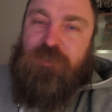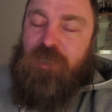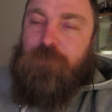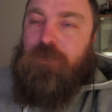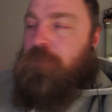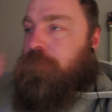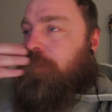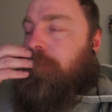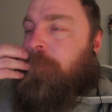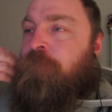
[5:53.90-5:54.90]
to skate park
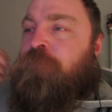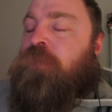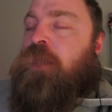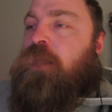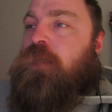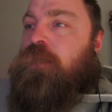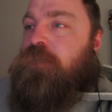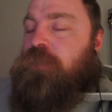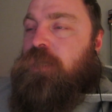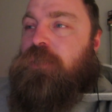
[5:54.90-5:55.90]
both
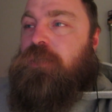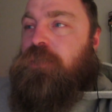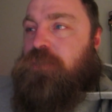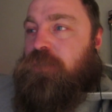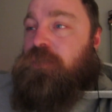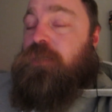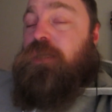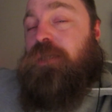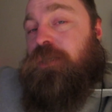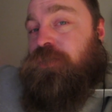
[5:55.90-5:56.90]
Saturday,
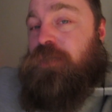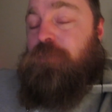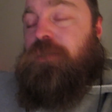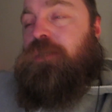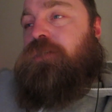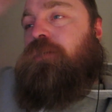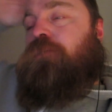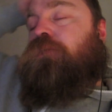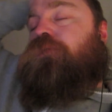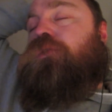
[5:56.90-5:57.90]
Sunday, and then today, Monday. So
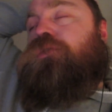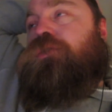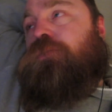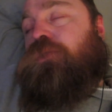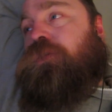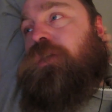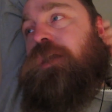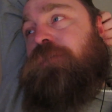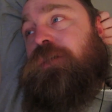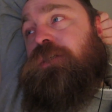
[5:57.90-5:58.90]
I'm looking forward to tomorrow not
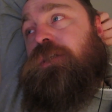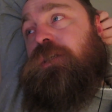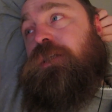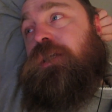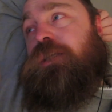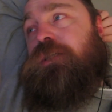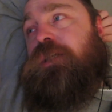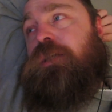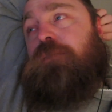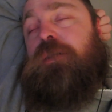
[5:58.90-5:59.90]
having a day in the
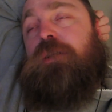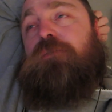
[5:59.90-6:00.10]
skate park.